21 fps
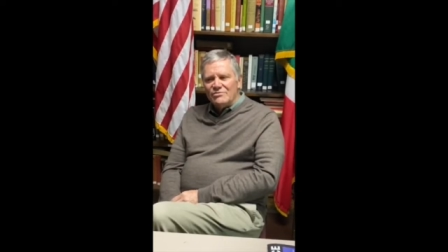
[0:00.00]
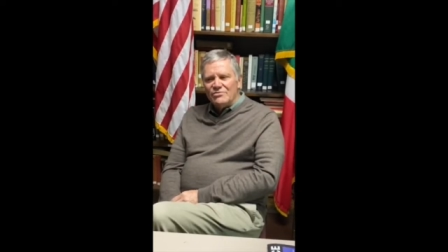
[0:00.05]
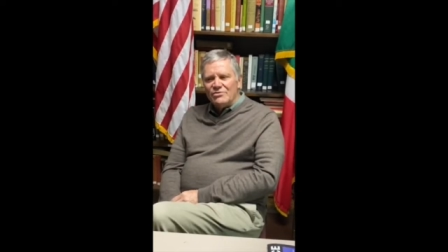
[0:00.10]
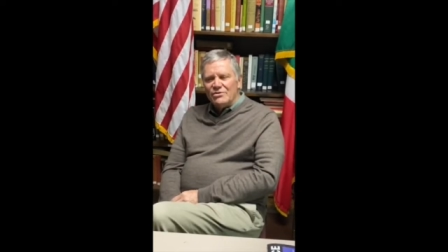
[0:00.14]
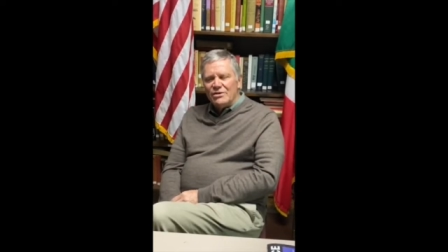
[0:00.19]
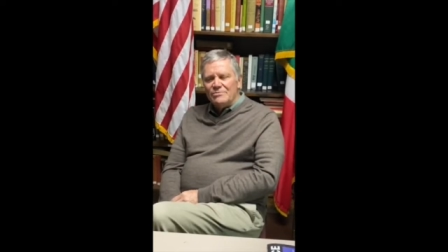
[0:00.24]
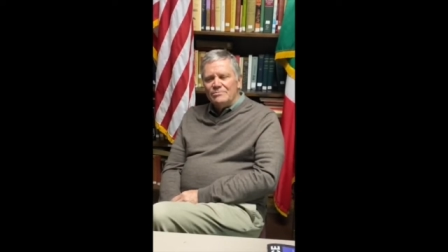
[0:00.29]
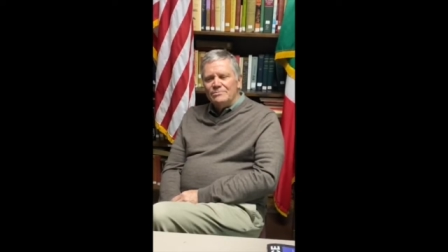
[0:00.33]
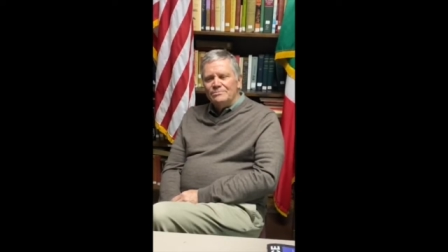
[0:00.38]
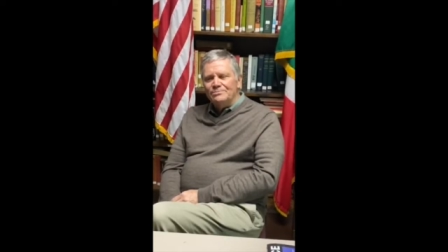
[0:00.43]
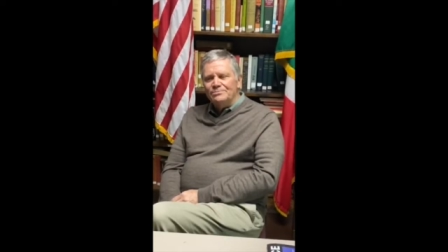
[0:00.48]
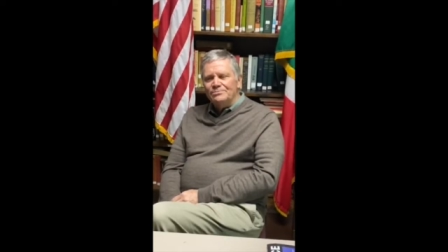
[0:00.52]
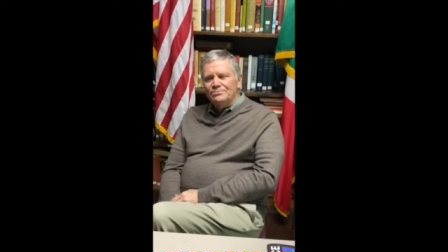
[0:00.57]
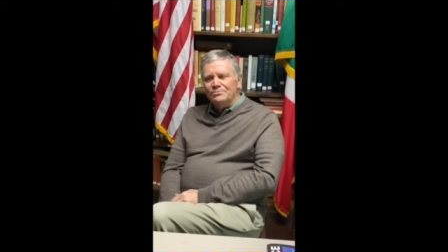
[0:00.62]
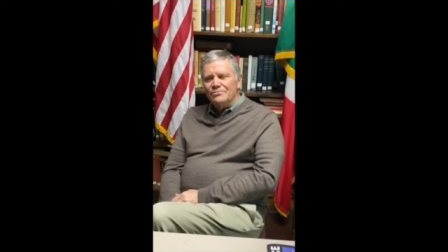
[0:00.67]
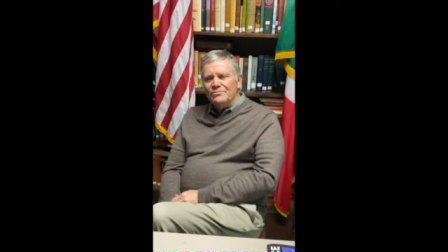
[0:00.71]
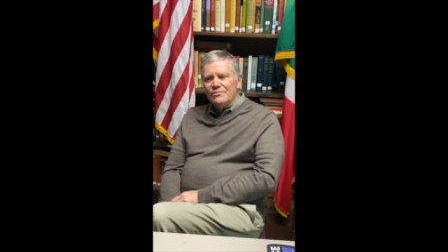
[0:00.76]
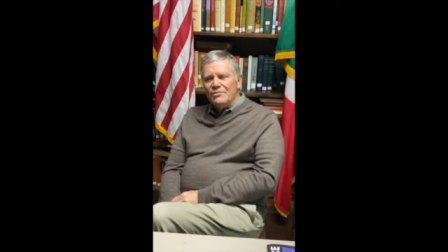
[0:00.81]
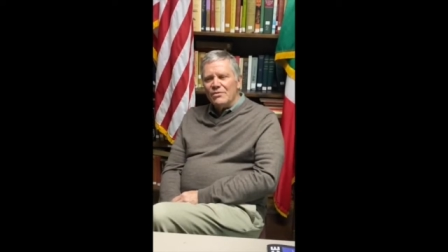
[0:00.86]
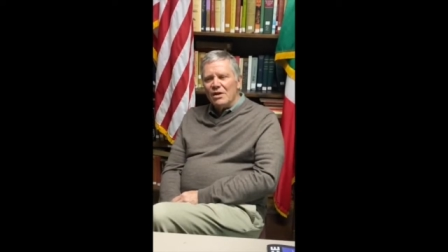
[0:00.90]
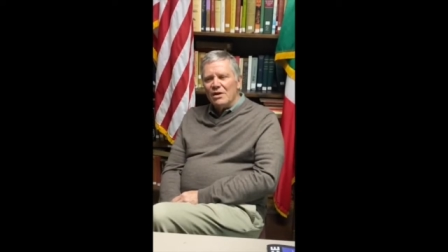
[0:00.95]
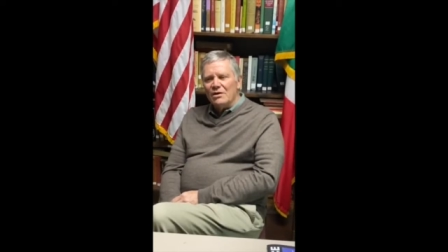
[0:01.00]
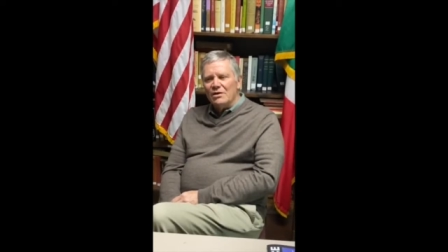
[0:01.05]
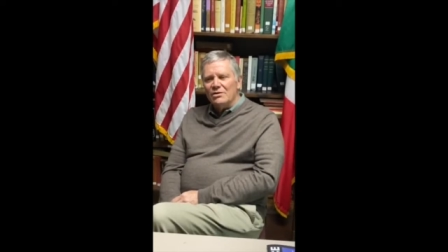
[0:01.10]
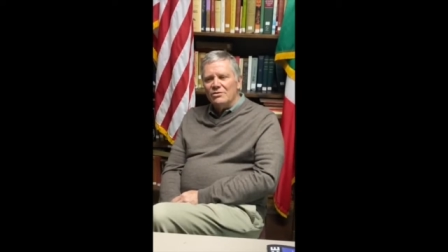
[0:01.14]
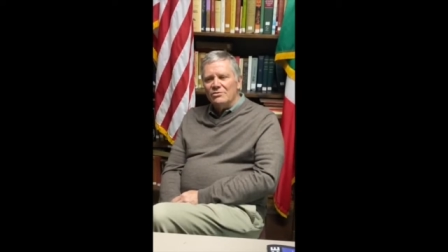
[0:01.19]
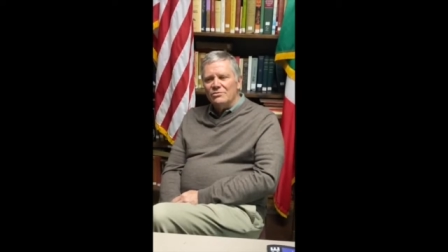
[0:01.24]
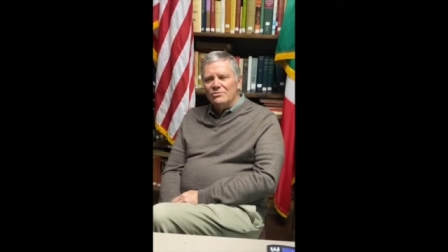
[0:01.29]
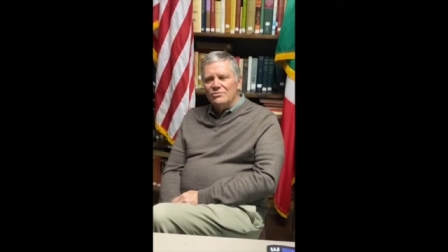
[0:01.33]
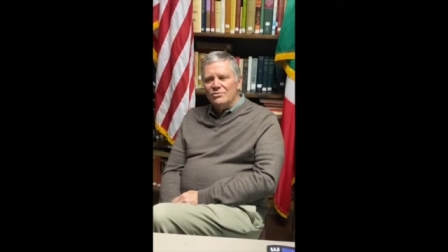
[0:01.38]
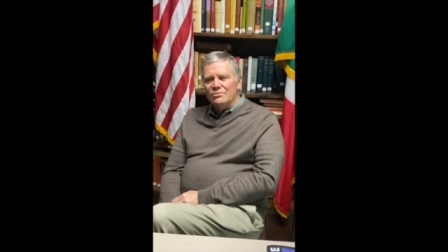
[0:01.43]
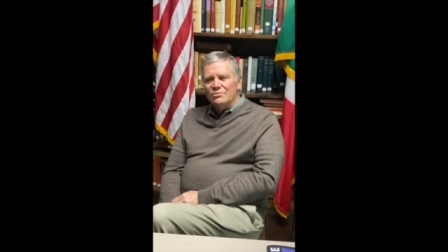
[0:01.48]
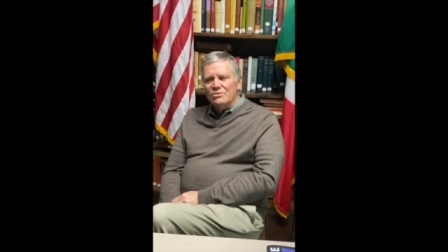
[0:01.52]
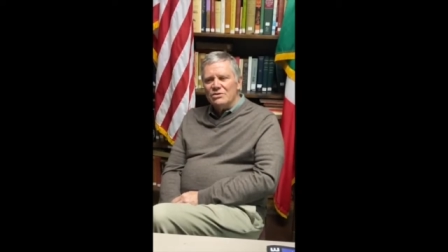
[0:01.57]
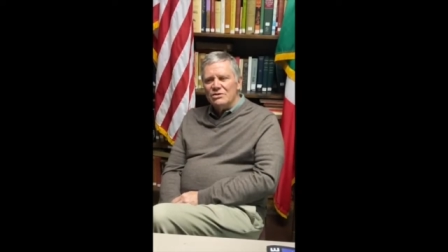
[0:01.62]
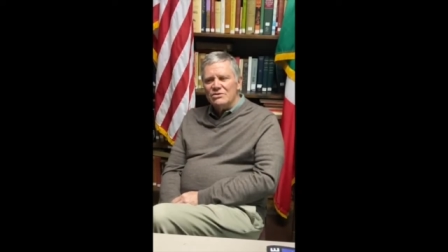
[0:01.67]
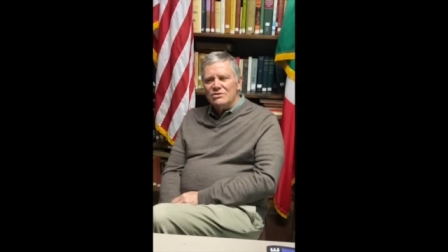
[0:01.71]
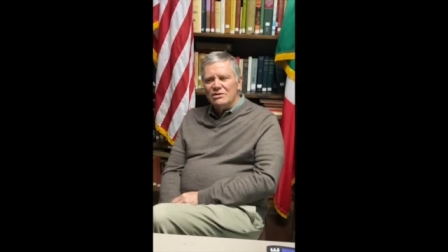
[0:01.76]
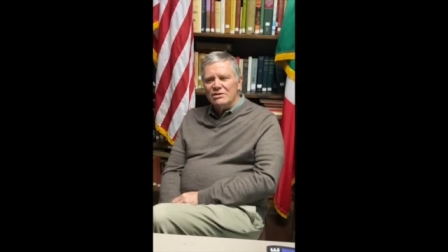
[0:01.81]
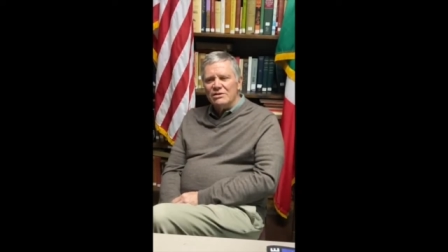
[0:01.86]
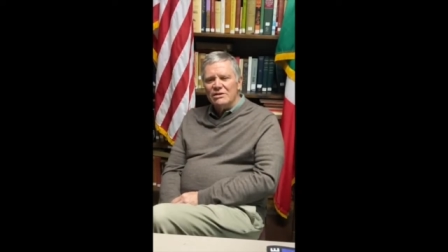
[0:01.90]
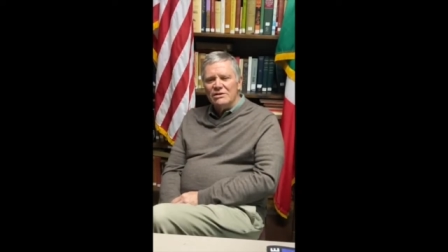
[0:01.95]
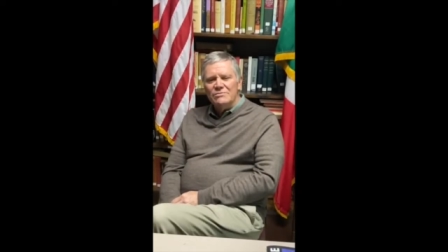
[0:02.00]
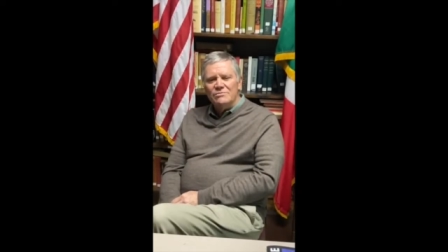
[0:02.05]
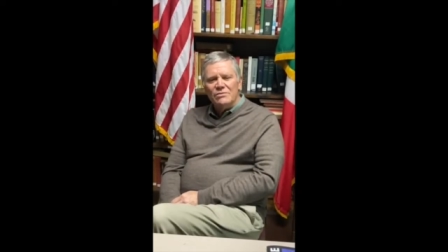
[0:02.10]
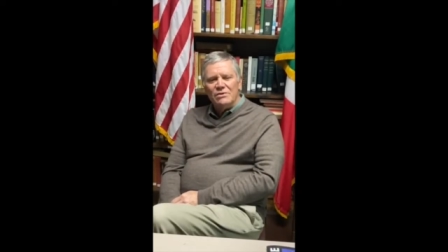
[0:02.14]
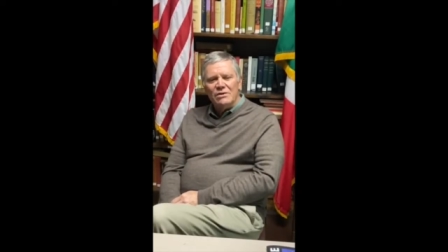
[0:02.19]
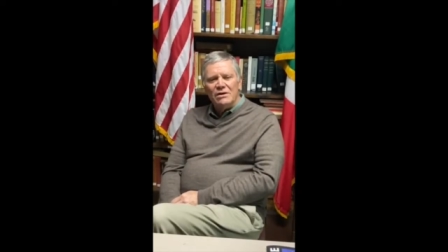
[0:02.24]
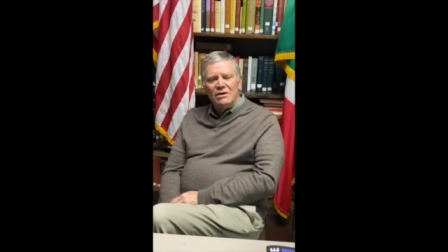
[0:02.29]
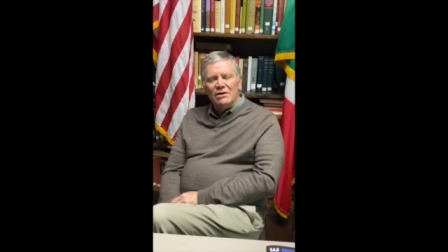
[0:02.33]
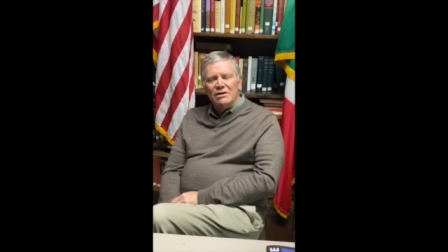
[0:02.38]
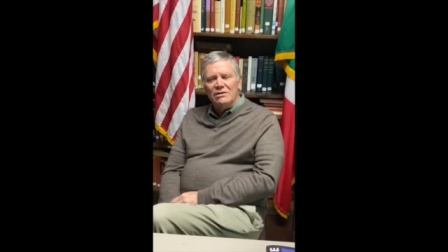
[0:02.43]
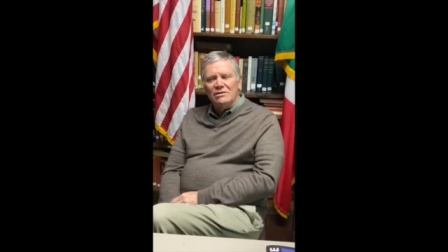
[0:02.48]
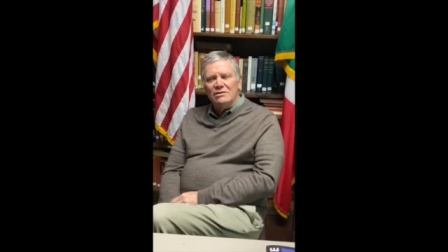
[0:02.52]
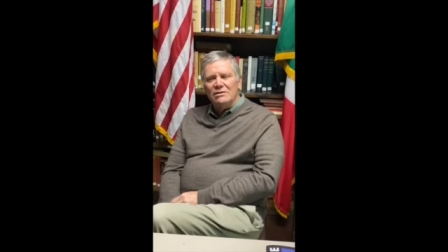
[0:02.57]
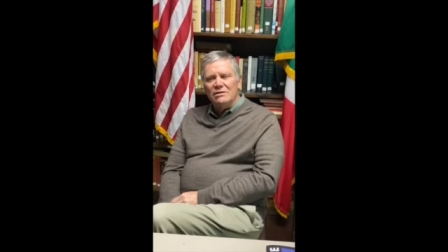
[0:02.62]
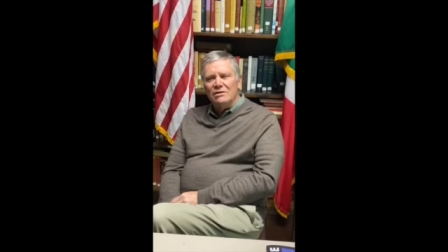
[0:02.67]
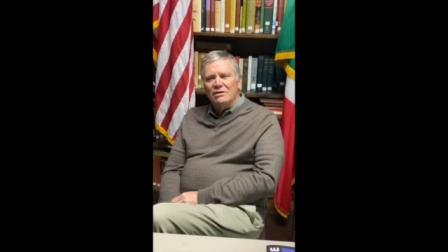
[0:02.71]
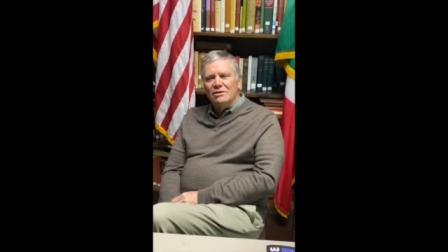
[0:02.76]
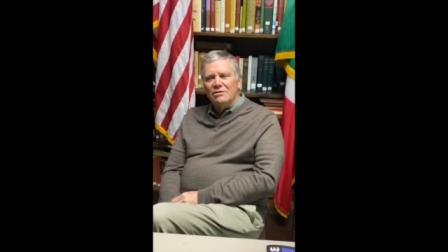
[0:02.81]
from Sicily, and